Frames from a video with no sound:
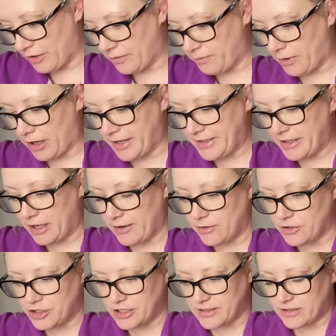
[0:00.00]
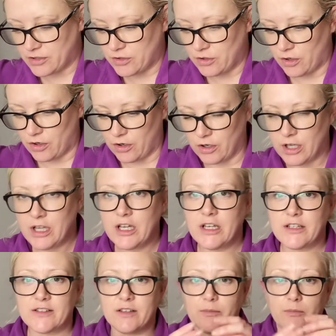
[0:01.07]
but I know she's got
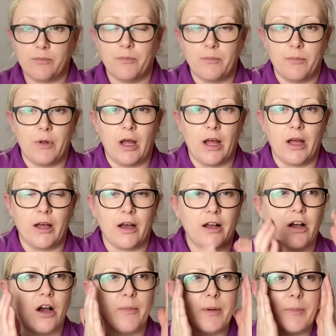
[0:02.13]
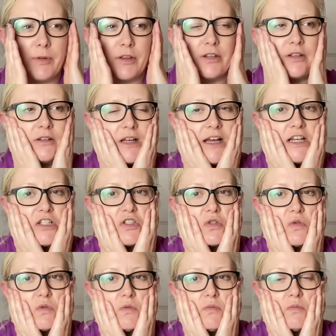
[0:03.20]
some, I can't remember the actual